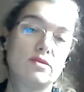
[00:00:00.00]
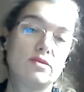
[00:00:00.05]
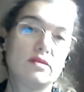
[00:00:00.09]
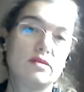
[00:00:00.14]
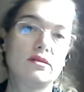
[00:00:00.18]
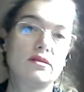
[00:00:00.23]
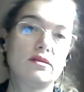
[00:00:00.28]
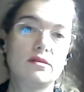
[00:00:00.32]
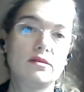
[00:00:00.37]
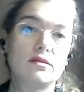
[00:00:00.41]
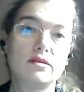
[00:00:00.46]

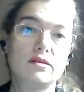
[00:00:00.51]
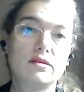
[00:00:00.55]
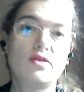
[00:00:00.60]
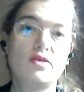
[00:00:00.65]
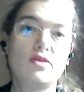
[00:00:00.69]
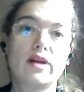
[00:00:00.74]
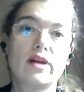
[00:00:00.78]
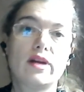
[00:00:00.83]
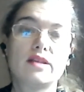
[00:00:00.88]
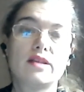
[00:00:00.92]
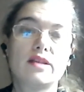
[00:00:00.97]
the
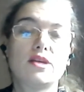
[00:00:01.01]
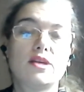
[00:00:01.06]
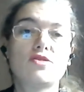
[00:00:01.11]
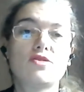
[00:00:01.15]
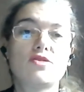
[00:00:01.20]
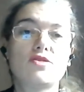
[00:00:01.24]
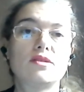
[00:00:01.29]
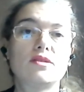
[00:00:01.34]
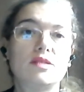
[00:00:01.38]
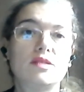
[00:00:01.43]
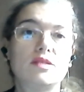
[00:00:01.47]

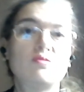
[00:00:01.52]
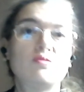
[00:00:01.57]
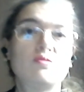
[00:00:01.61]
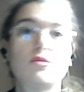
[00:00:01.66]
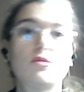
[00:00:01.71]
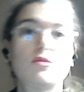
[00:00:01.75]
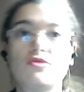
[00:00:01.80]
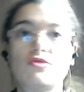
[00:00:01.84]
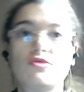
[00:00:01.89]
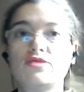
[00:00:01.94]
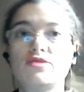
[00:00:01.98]
organization, the team, the
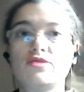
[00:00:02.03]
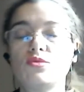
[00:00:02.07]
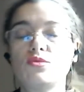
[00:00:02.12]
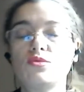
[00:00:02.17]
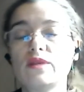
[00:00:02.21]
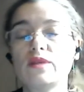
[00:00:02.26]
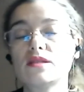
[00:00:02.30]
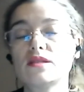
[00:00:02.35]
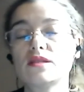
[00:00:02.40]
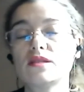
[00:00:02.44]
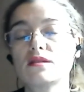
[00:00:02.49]
project
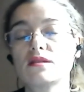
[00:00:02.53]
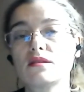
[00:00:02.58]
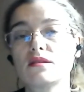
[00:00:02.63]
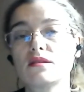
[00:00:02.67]
wants?